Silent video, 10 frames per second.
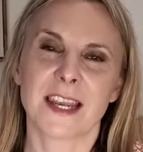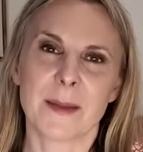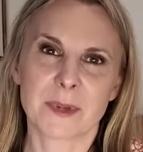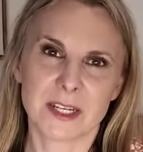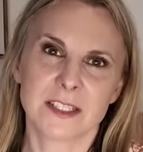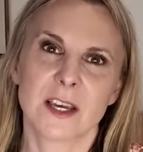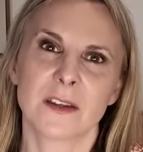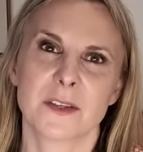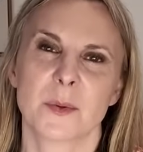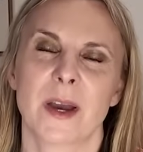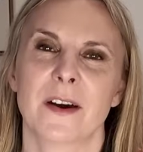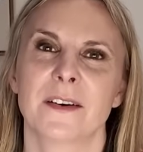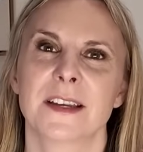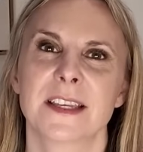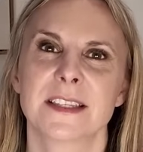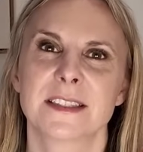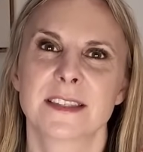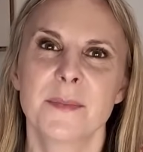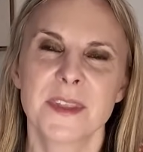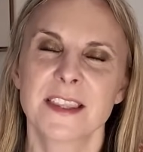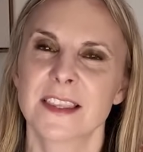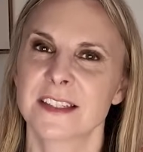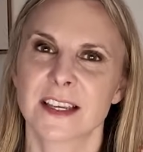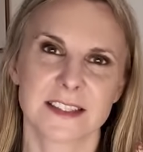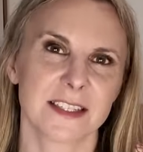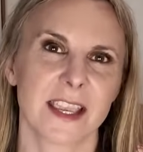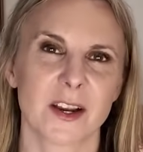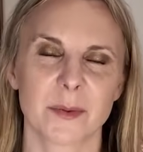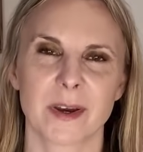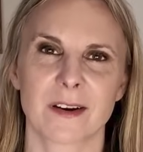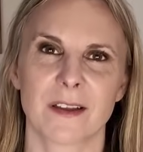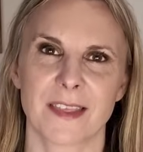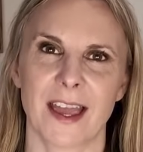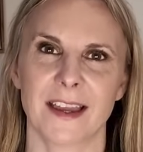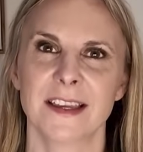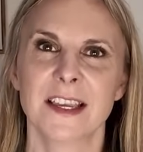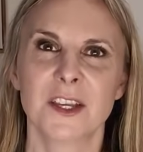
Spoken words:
that I'm going to tell you about is something that doesn't care about all that.